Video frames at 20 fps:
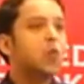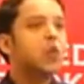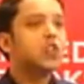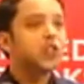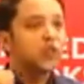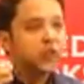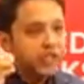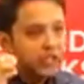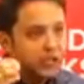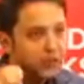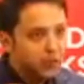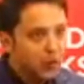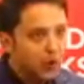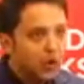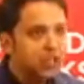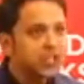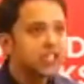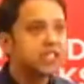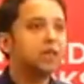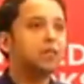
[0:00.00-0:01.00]
was
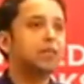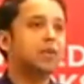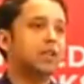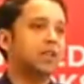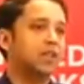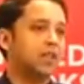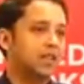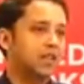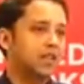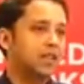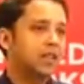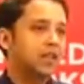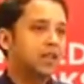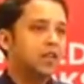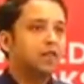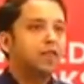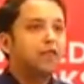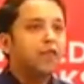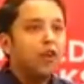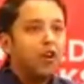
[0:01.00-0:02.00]
responsible
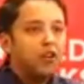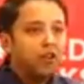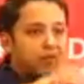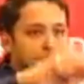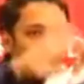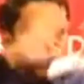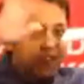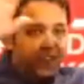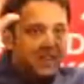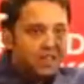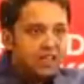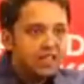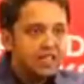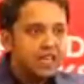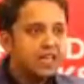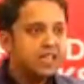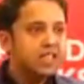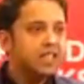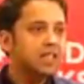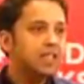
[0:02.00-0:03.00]
for
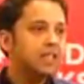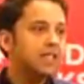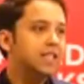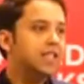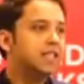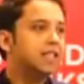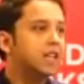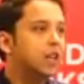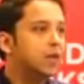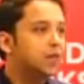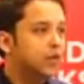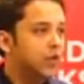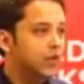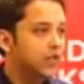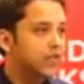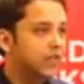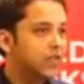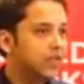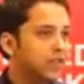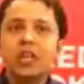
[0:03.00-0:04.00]
facilitating this entire
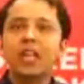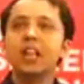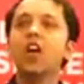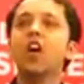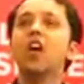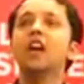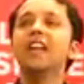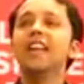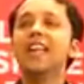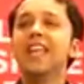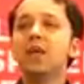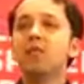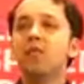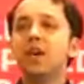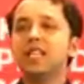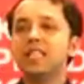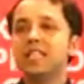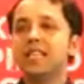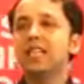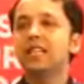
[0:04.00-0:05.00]
process. You cannot
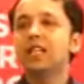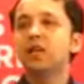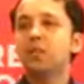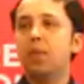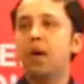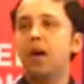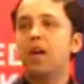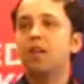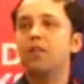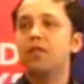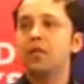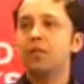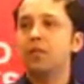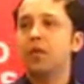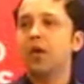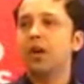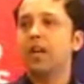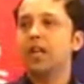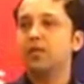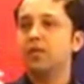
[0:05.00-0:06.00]
name a single part of the
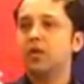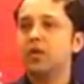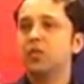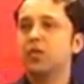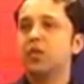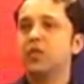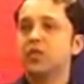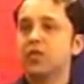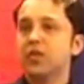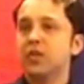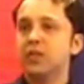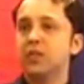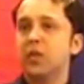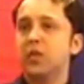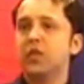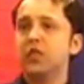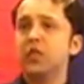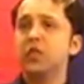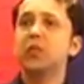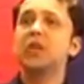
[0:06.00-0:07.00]
body which was
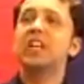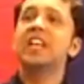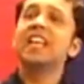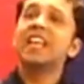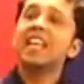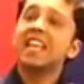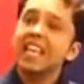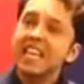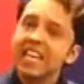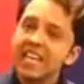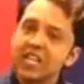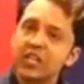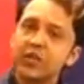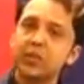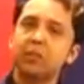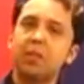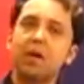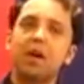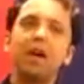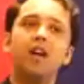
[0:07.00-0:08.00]
responsible.
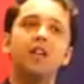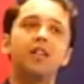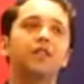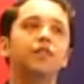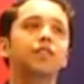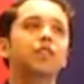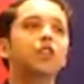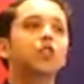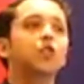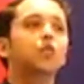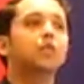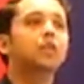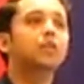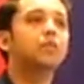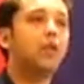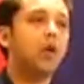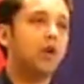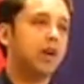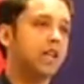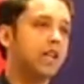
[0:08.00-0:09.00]
Each part of the
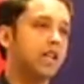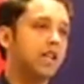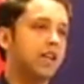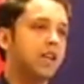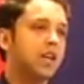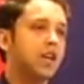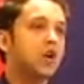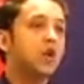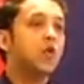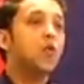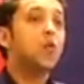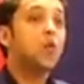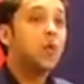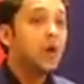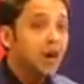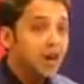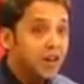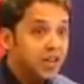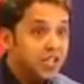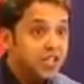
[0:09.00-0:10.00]
human body
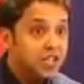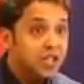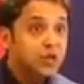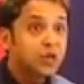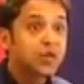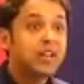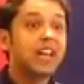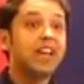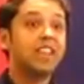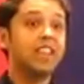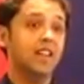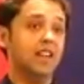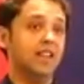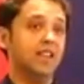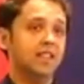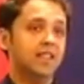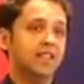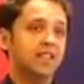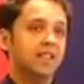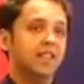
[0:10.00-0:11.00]
worked
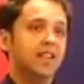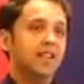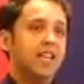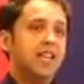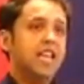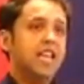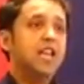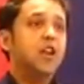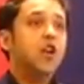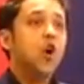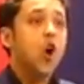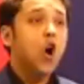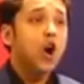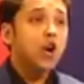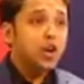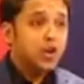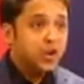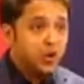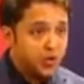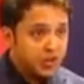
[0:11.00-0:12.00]
together in
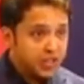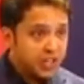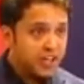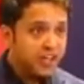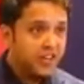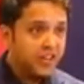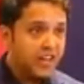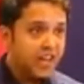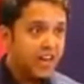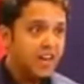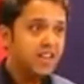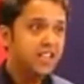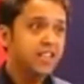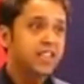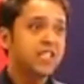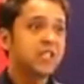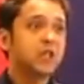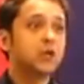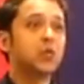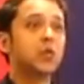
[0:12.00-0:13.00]
order to
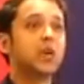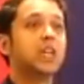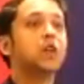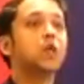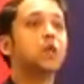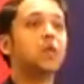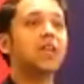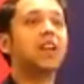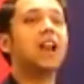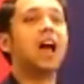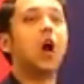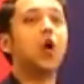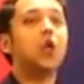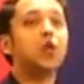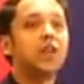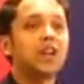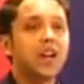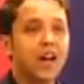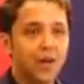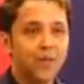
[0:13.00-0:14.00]
generate this win-win
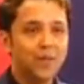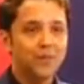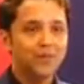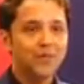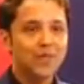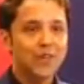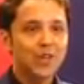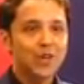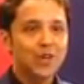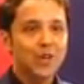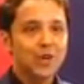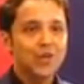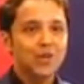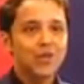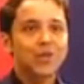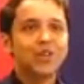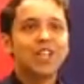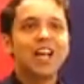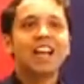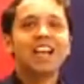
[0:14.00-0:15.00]
outcome
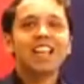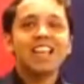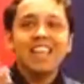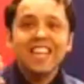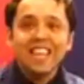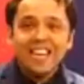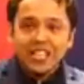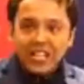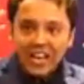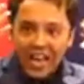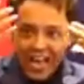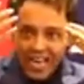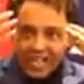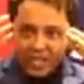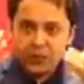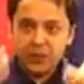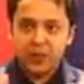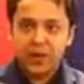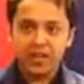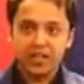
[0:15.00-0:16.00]
so that each
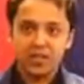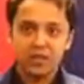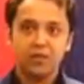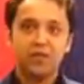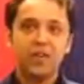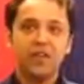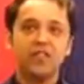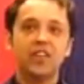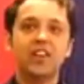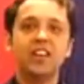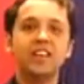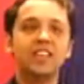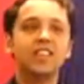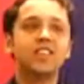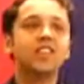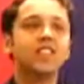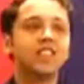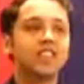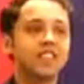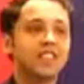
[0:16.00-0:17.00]
aspect of our
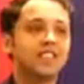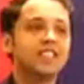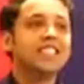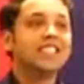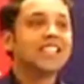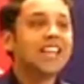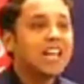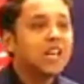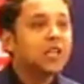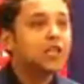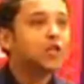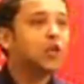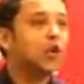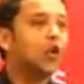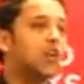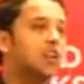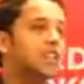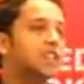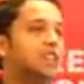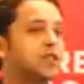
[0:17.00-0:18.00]
existence
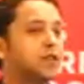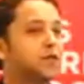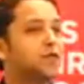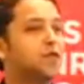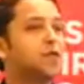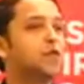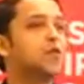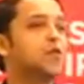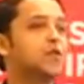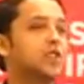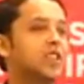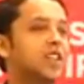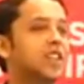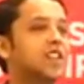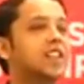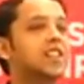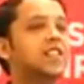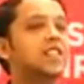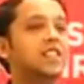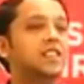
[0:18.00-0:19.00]
enjoys the fruit
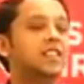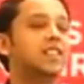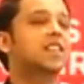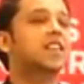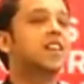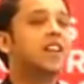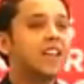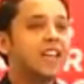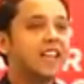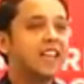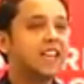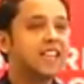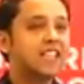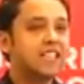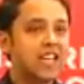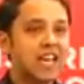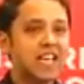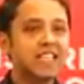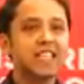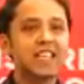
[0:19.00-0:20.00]
in its, in
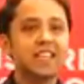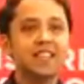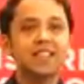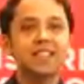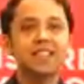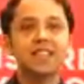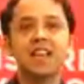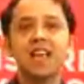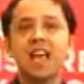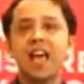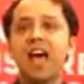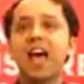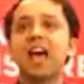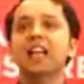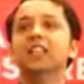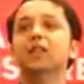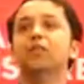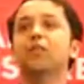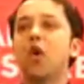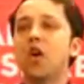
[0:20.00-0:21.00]
its essence
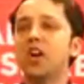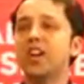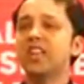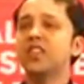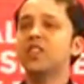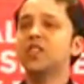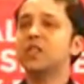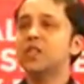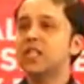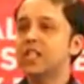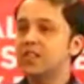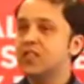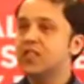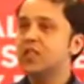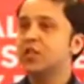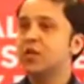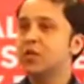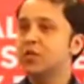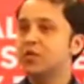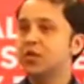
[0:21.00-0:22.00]
and the body receives
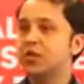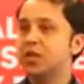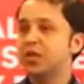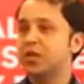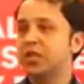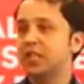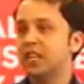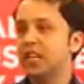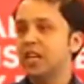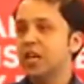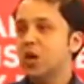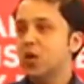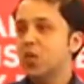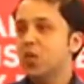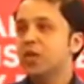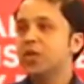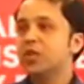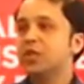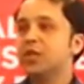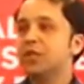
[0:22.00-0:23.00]
the nutrition
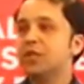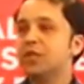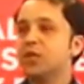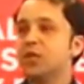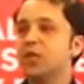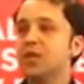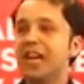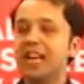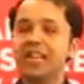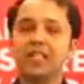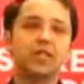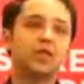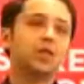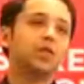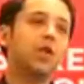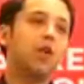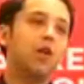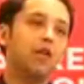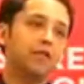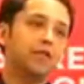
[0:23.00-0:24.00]
which the fruit has
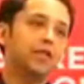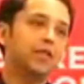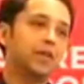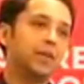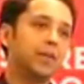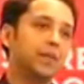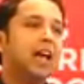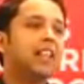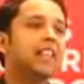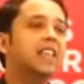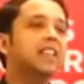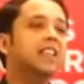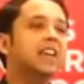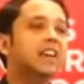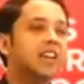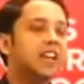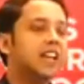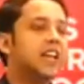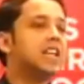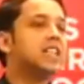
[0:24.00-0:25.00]
to offer. I think
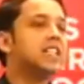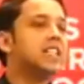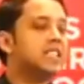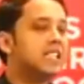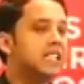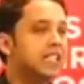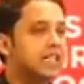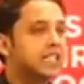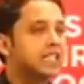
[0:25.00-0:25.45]
the greatest